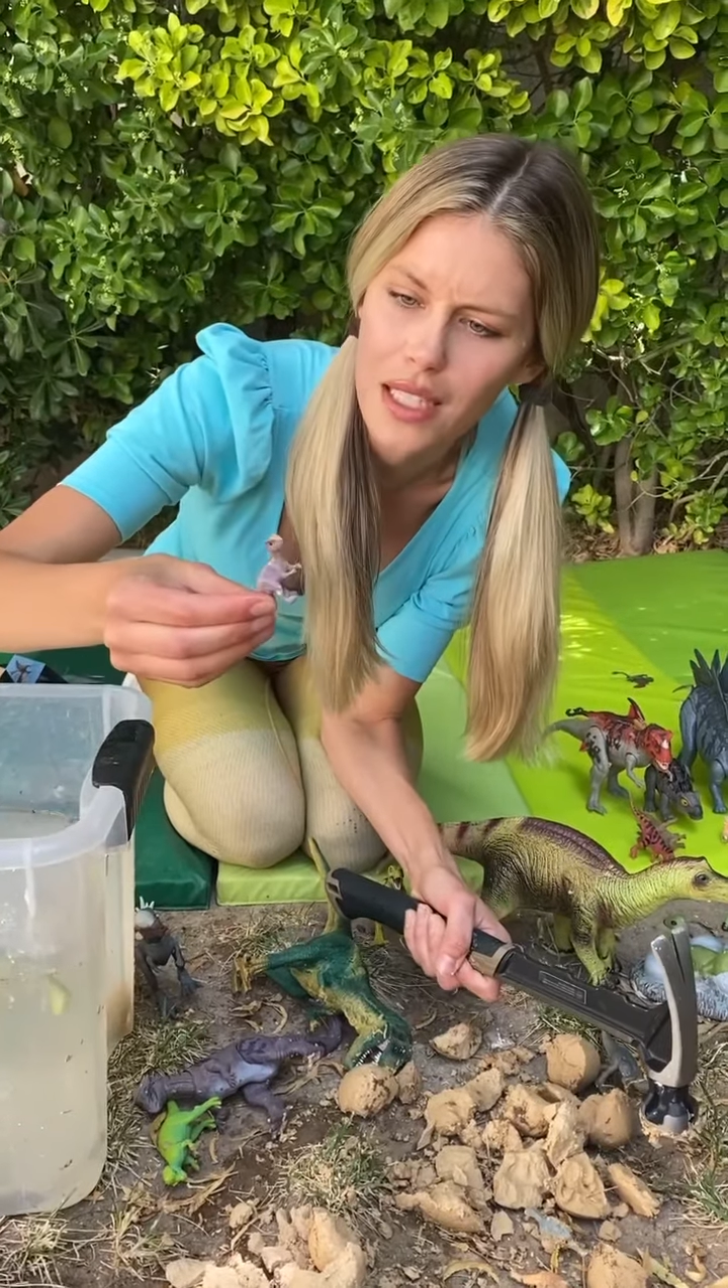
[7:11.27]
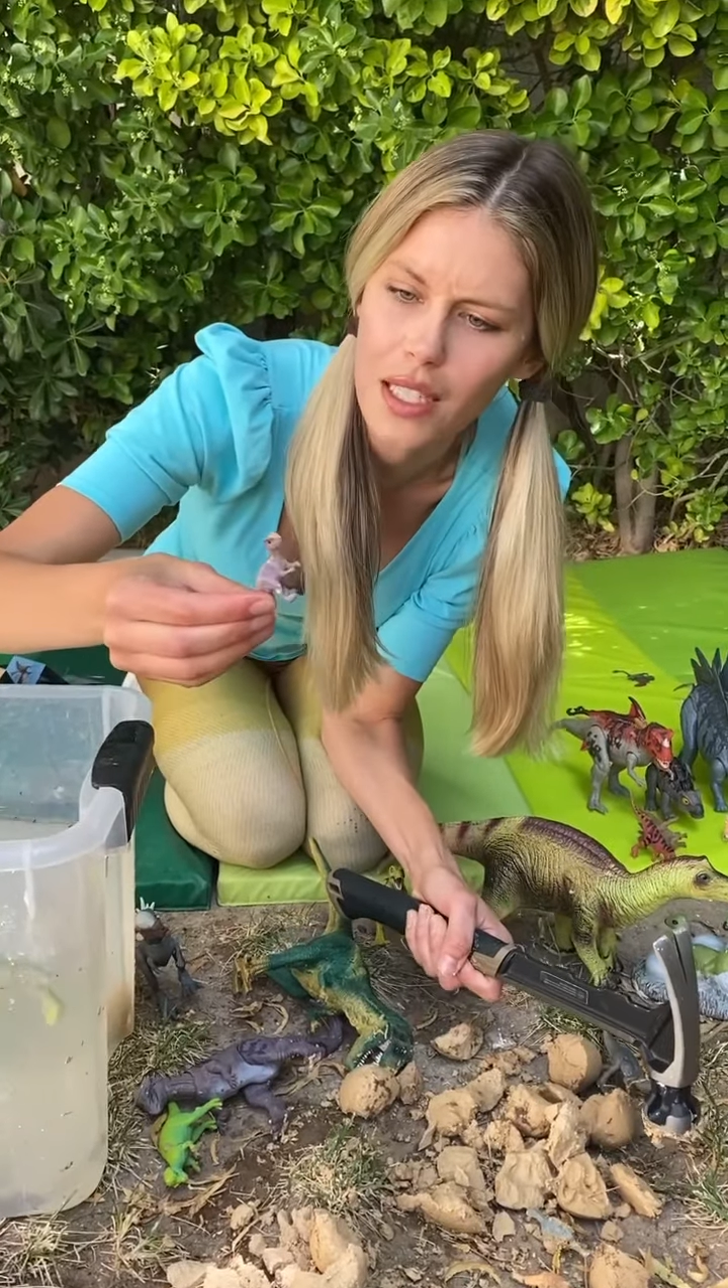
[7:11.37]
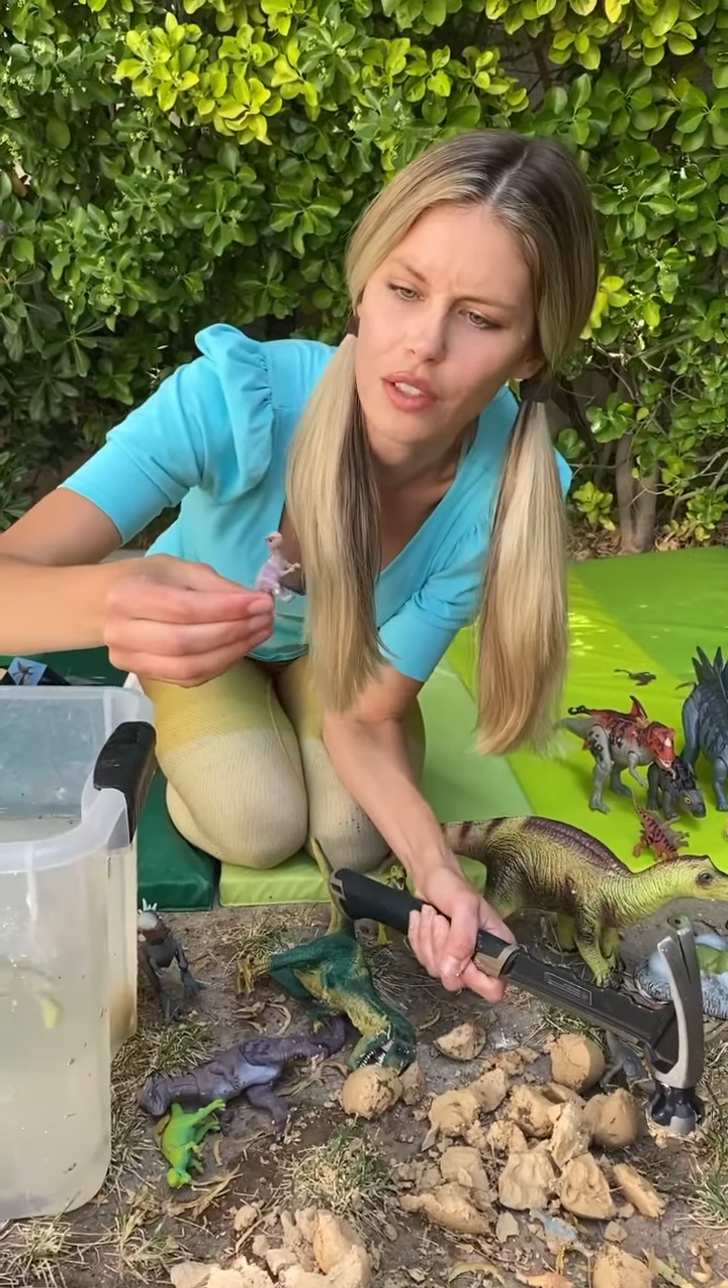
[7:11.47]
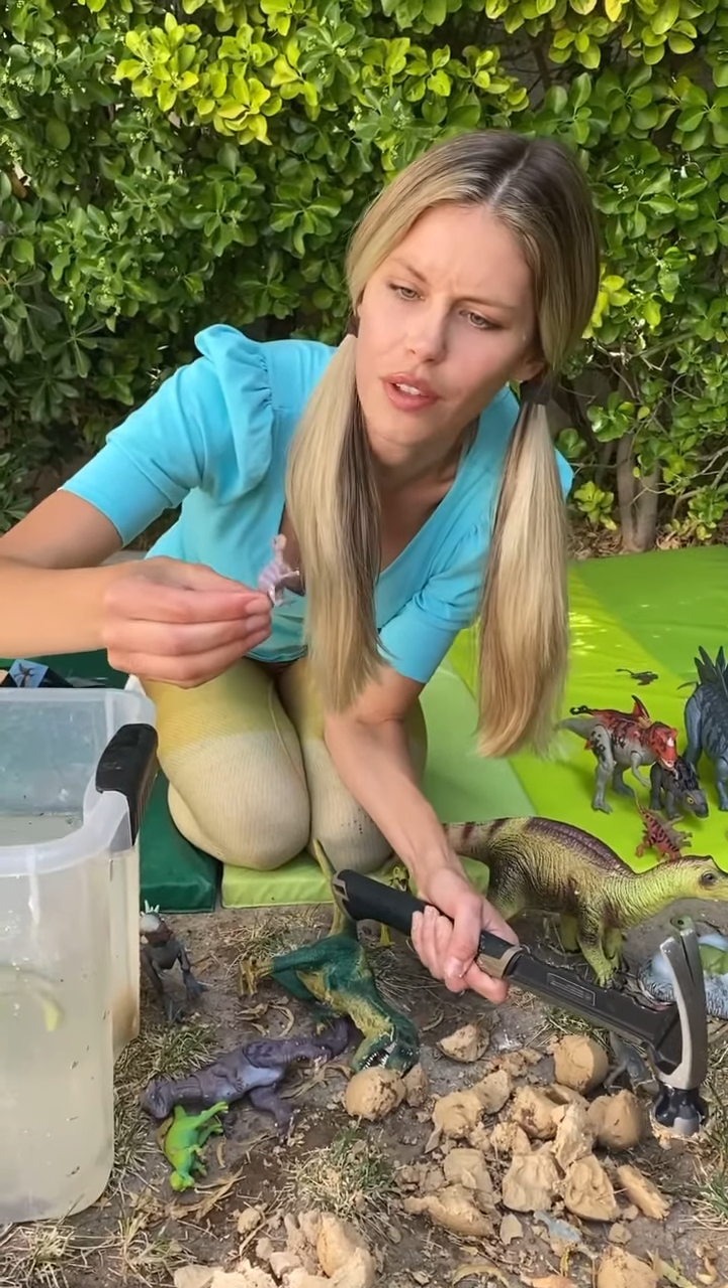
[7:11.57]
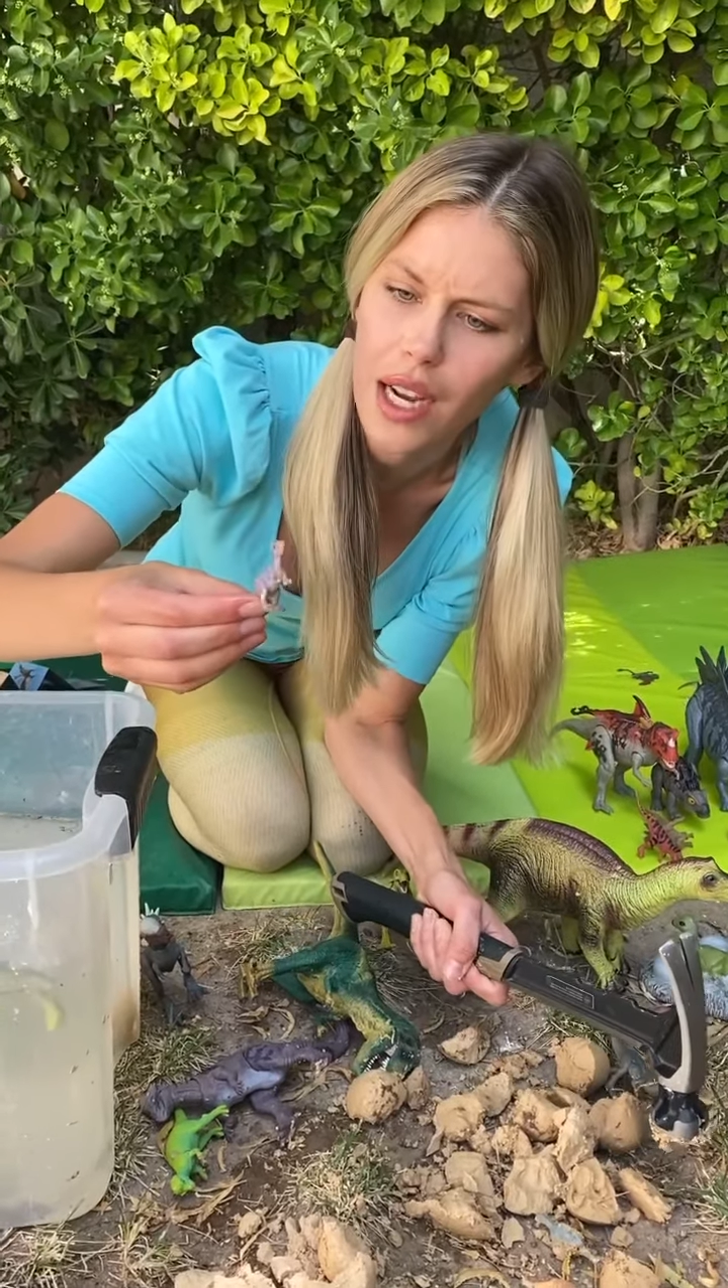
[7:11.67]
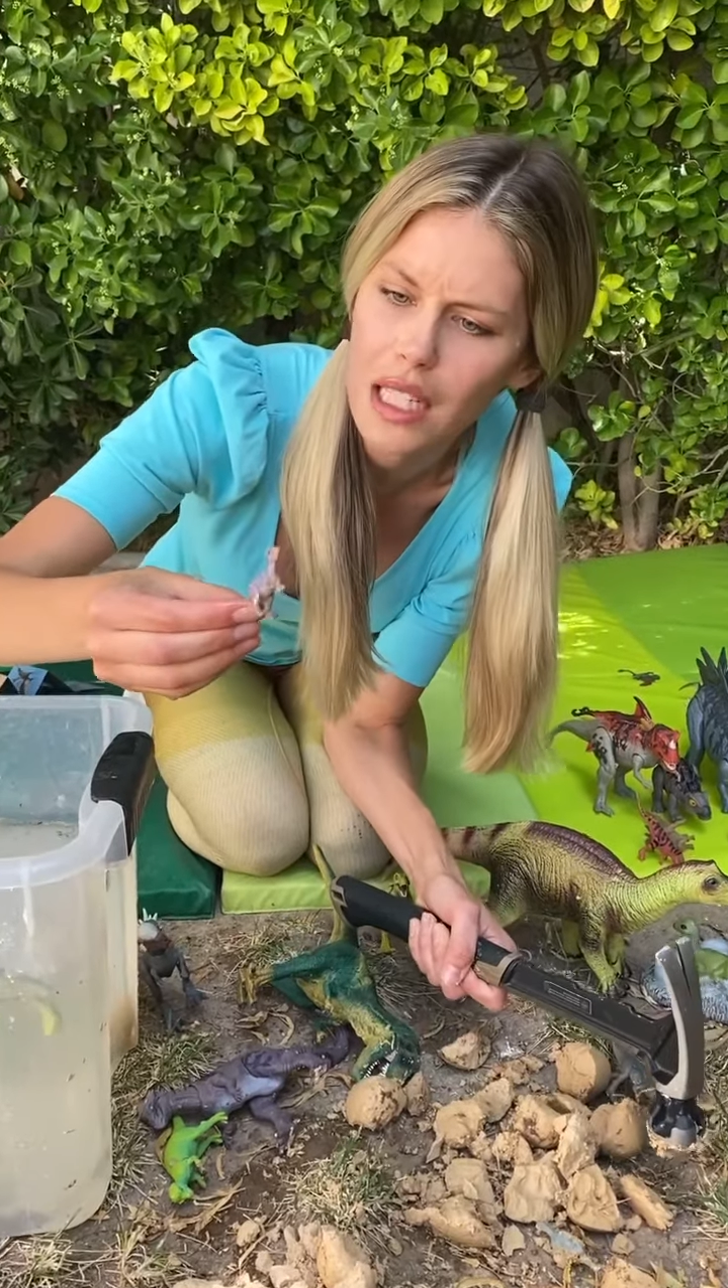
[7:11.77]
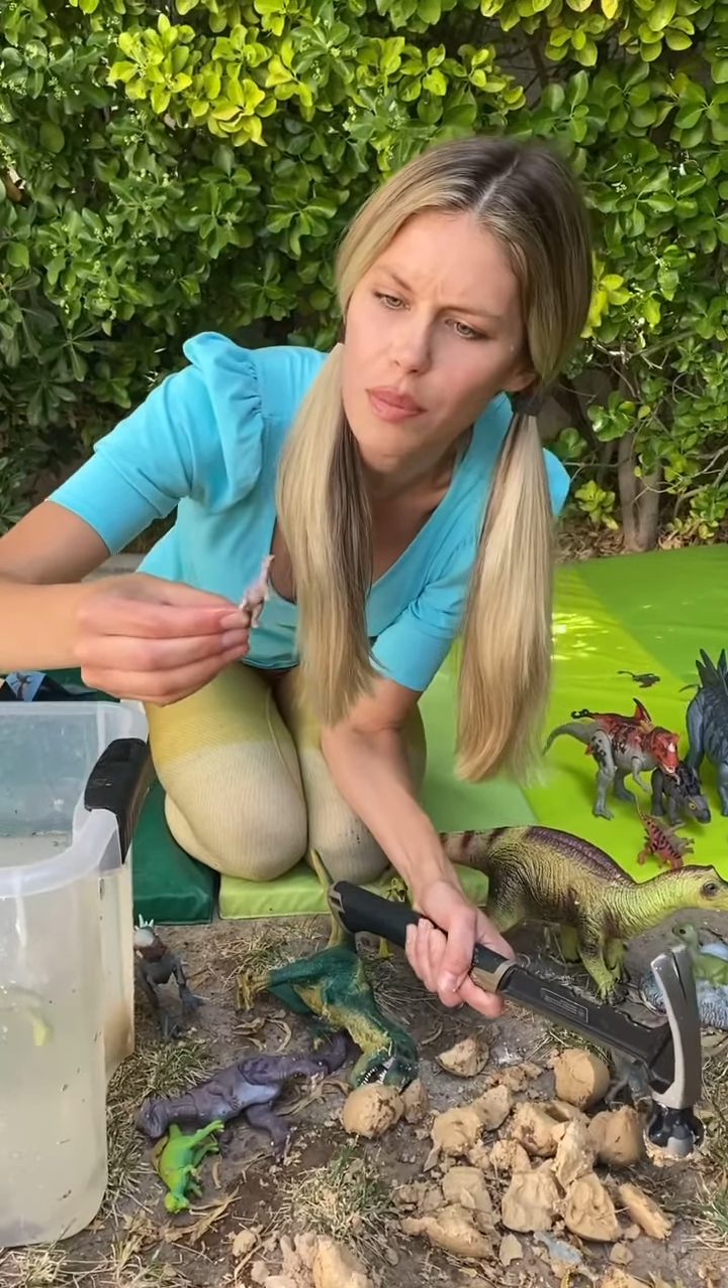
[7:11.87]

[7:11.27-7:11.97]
T-Rex,